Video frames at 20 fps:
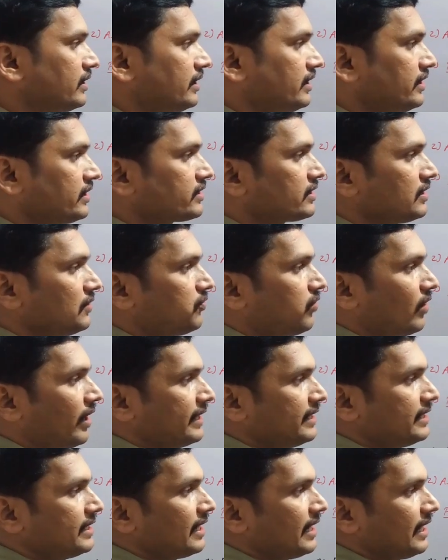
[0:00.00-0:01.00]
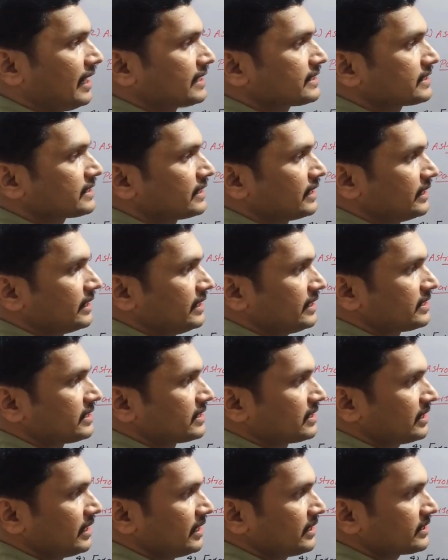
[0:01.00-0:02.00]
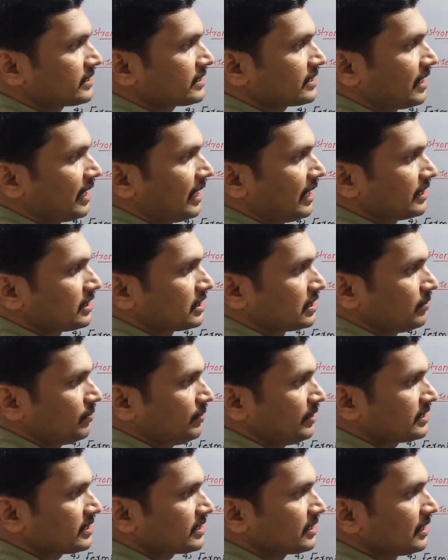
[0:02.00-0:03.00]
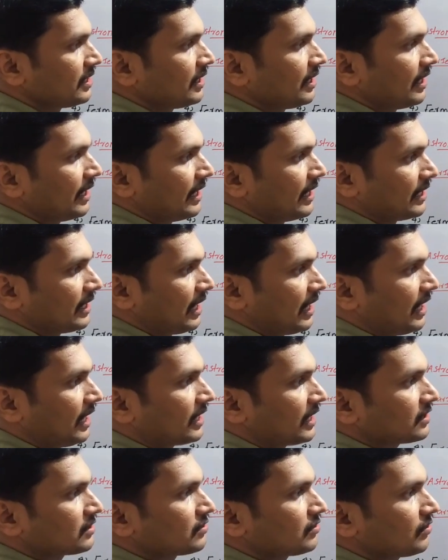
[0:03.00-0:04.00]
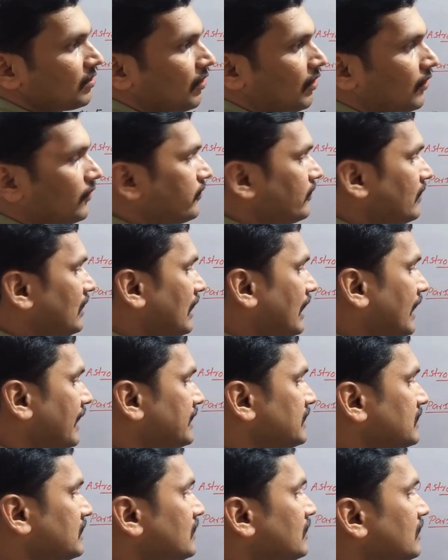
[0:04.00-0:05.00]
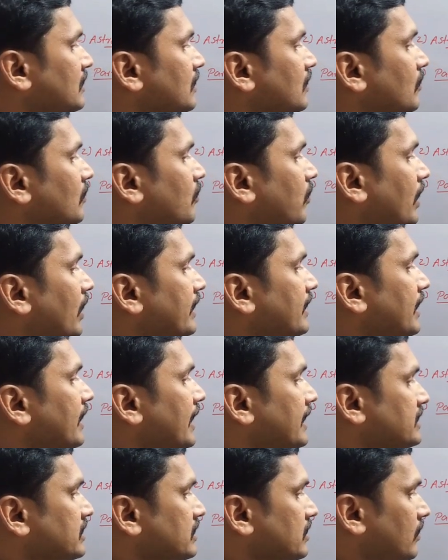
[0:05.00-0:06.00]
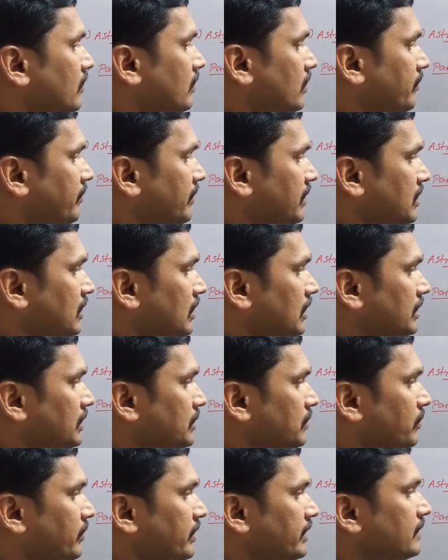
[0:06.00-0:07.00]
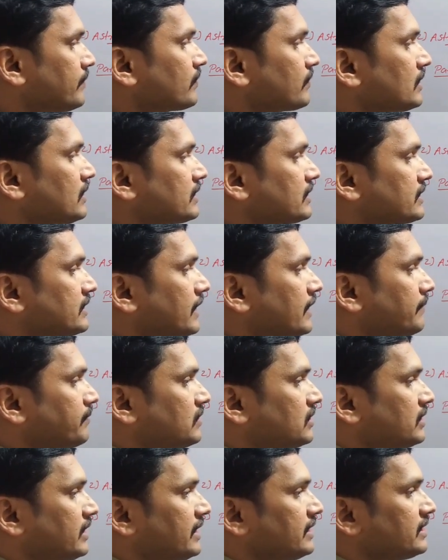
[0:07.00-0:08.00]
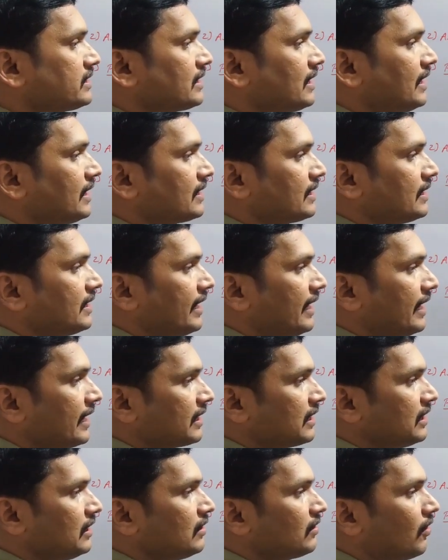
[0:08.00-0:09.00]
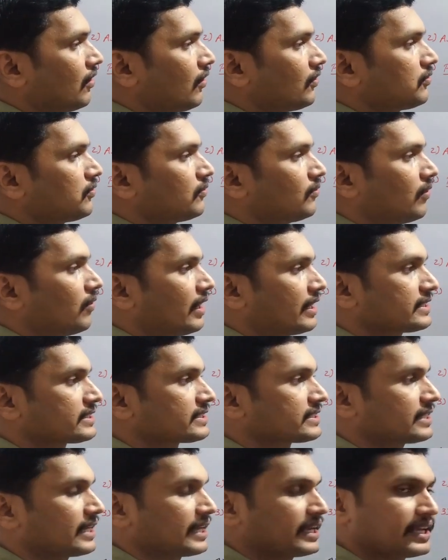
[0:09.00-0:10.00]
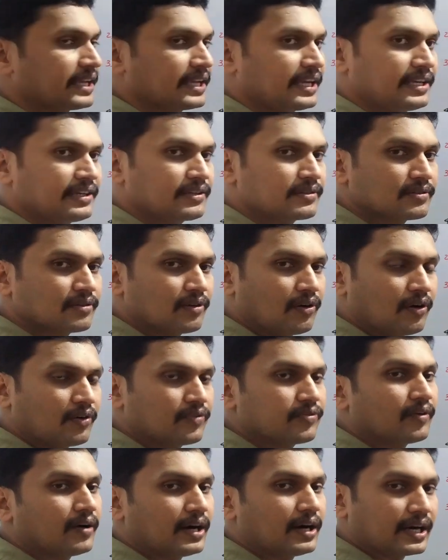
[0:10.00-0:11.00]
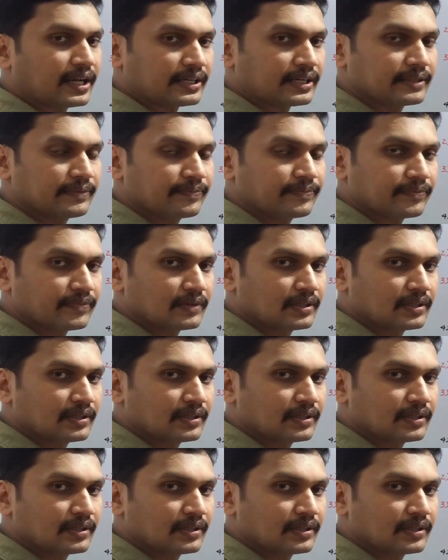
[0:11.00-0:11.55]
It is defined as the distance at which an arc of length 1 astronomical unit subtend at an angle of 1 second of arc.